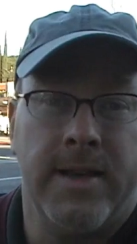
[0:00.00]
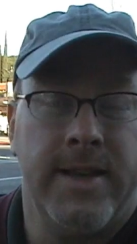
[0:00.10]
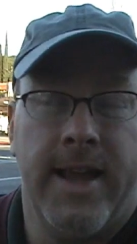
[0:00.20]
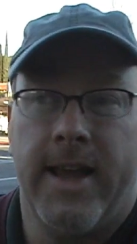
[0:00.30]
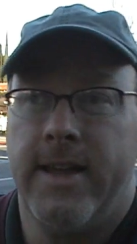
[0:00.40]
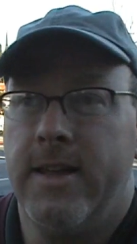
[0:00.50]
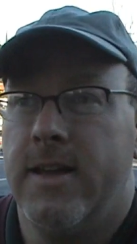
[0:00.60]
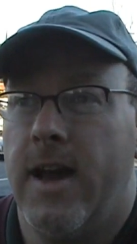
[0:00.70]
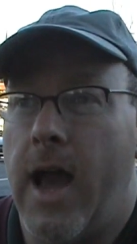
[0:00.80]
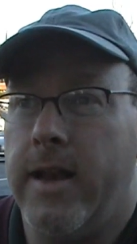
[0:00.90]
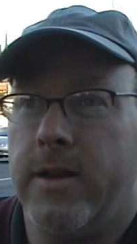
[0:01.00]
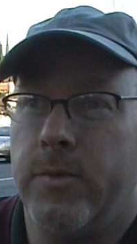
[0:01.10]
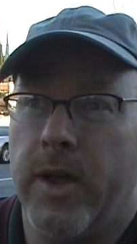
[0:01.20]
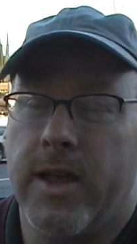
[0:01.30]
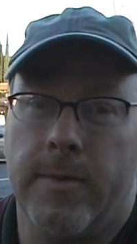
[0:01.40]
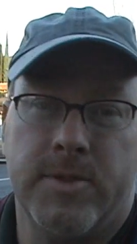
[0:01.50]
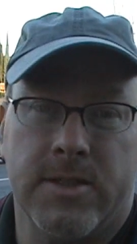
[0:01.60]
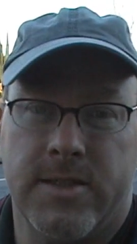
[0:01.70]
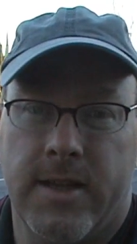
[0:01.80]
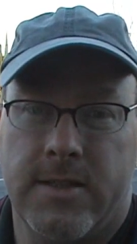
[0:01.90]
Monday, I didn't wake up
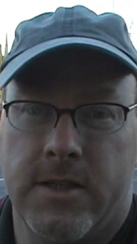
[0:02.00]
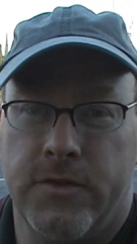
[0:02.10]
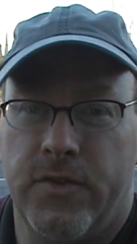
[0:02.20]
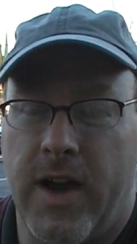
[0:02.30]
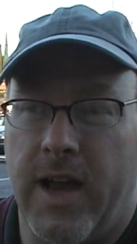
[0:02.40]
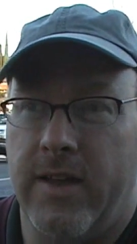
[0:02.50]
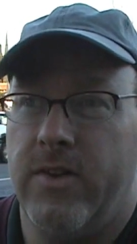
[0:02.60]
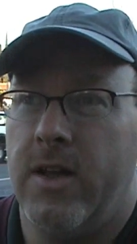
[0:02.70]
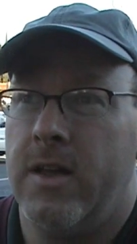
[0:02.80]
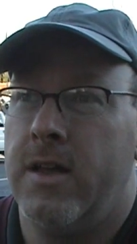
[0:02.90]
till 10 till 5.